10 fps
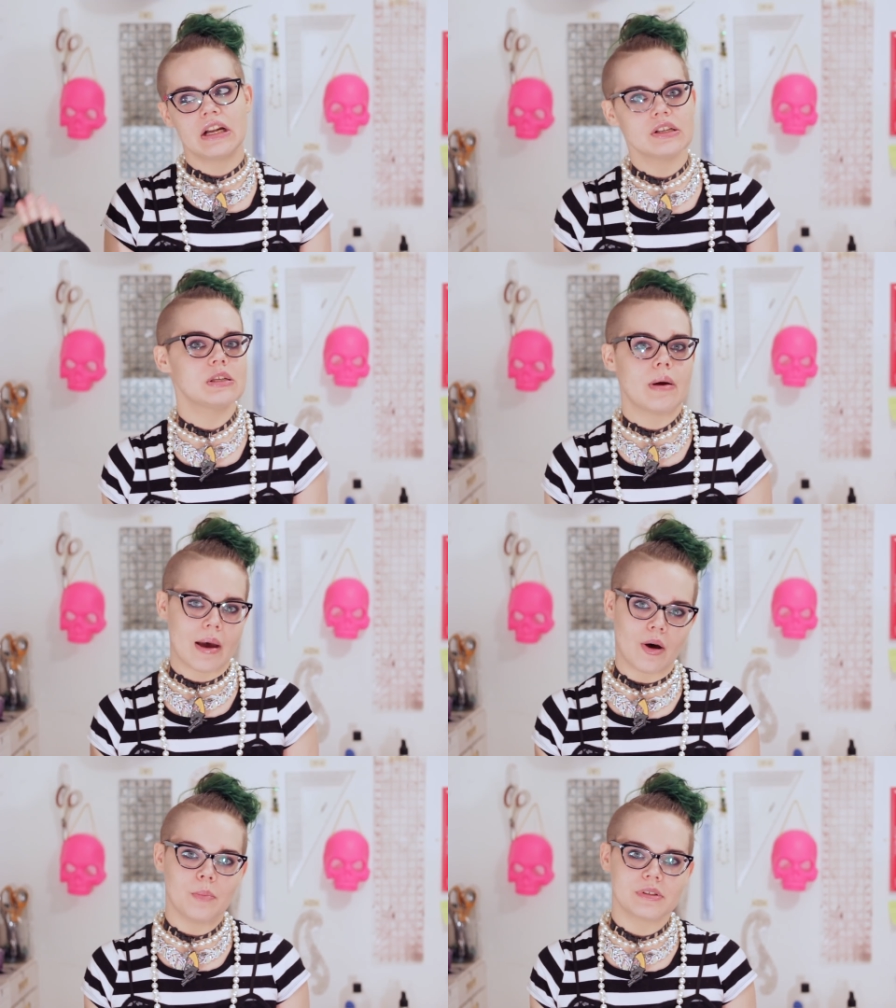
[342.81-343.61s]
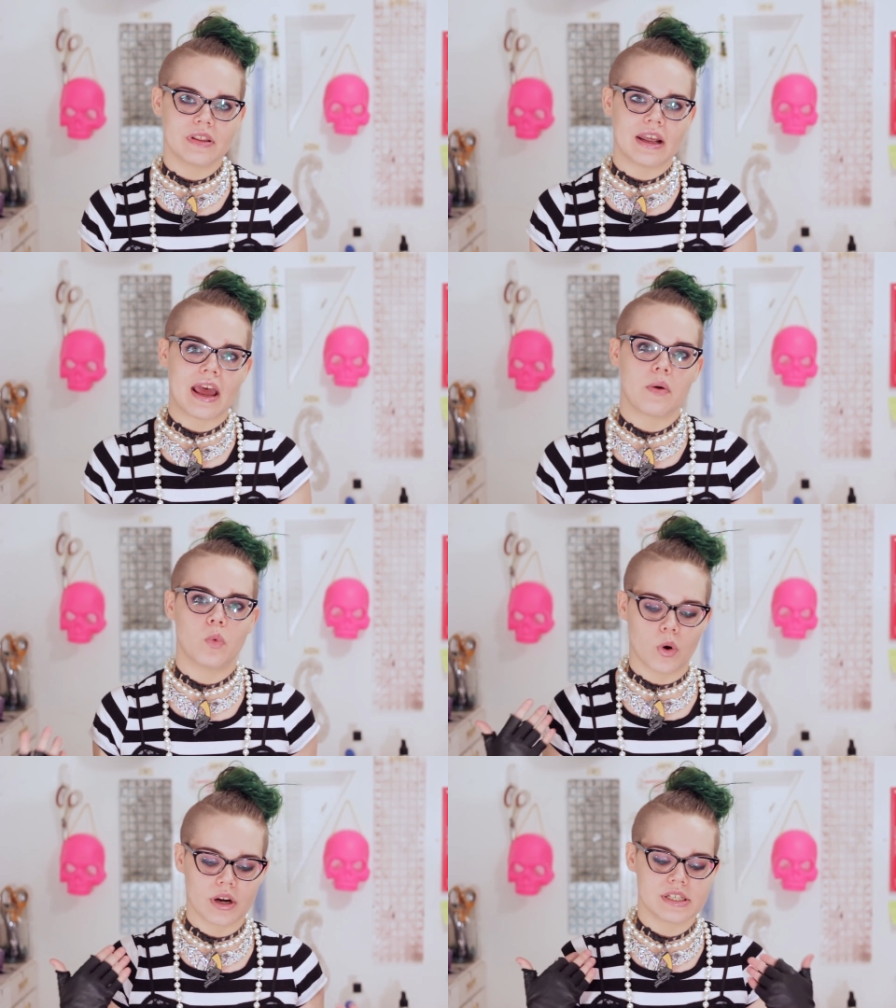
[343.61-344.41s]
It also helped that I
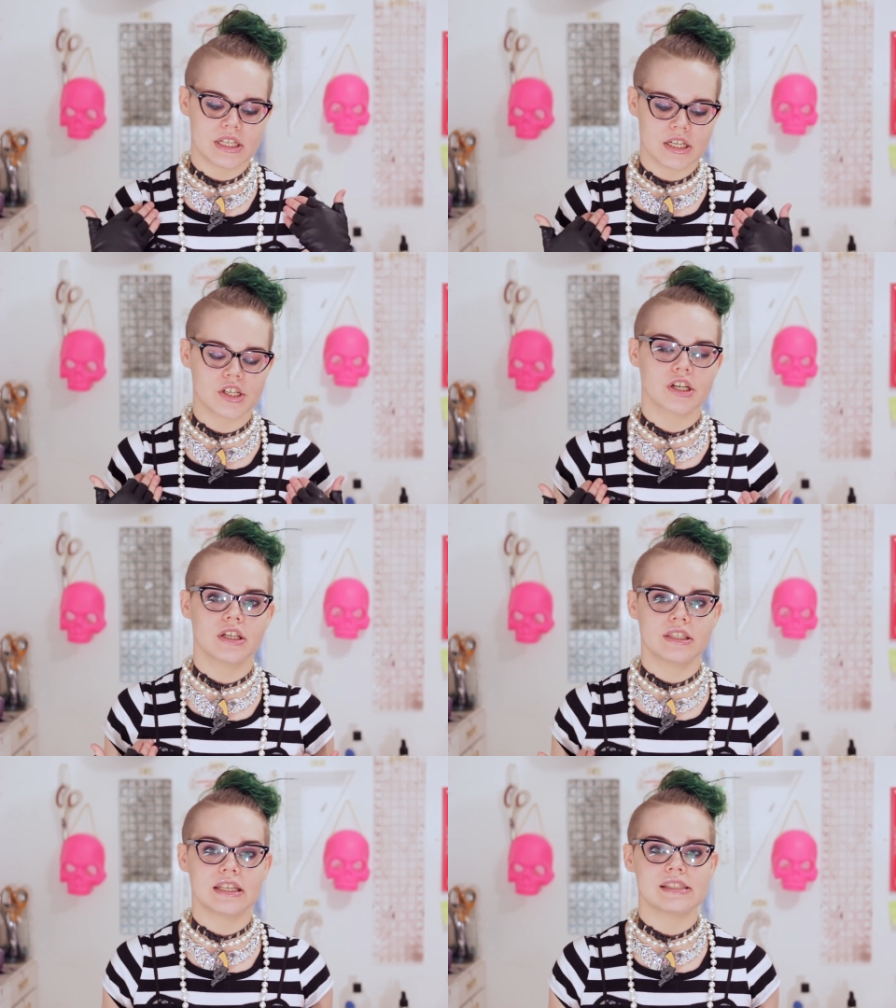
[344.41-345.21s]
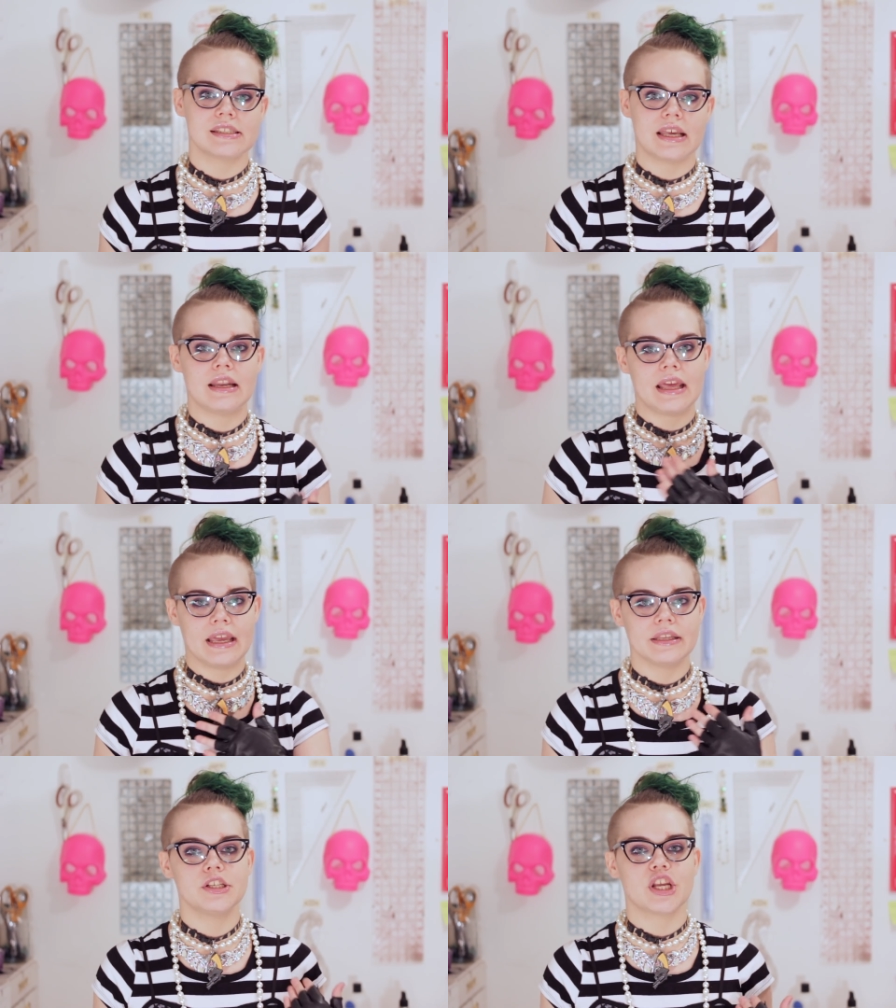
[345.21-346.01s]
wore a t-shirt that said
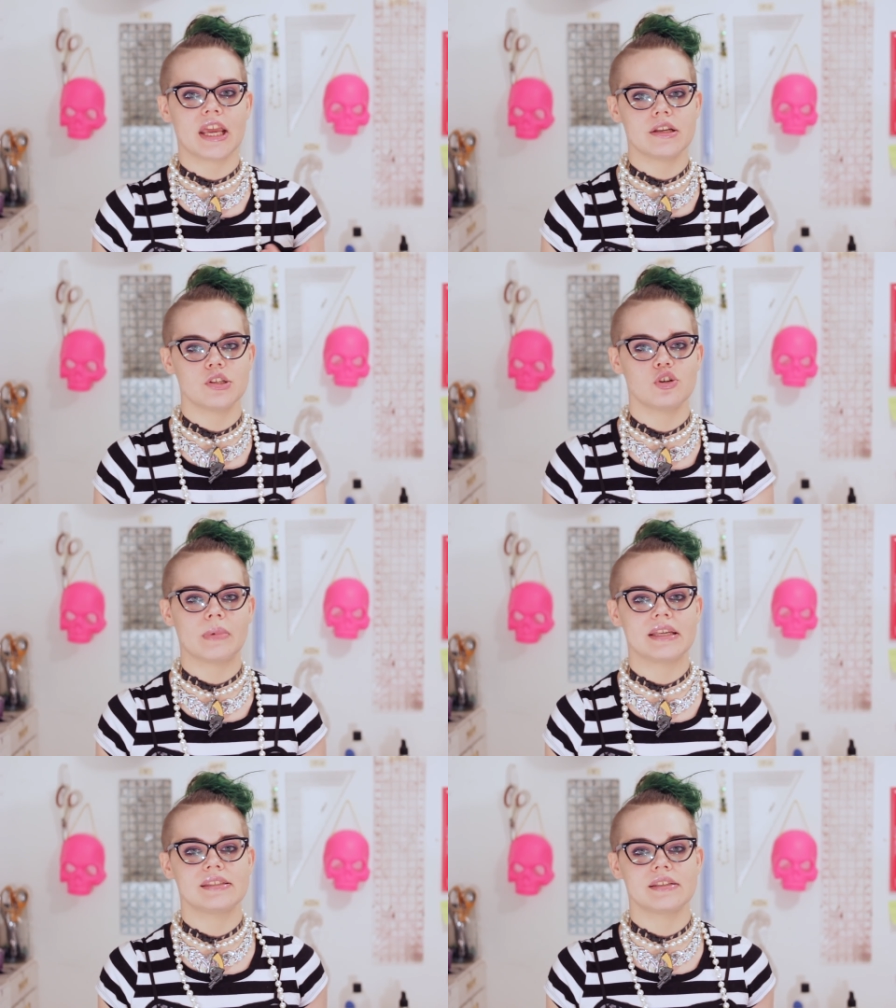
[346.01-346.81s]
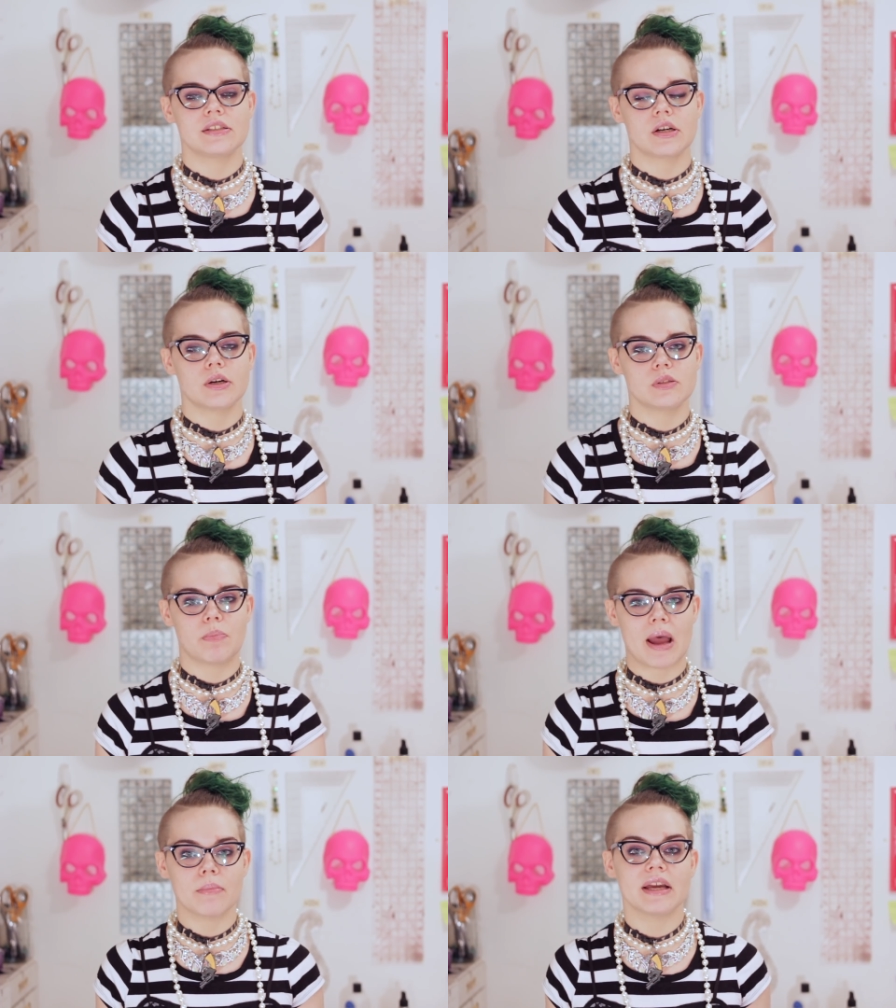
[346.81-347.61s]
Hayley Jane to my sisters
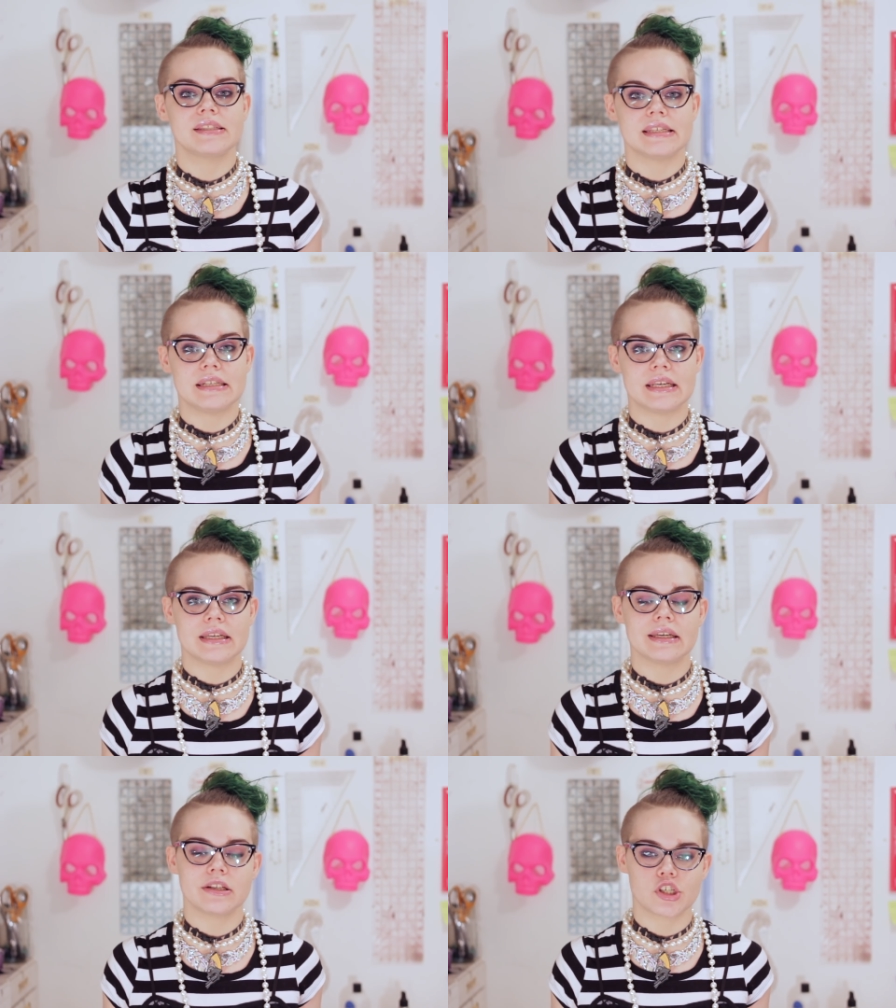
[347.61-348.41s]
by my CD and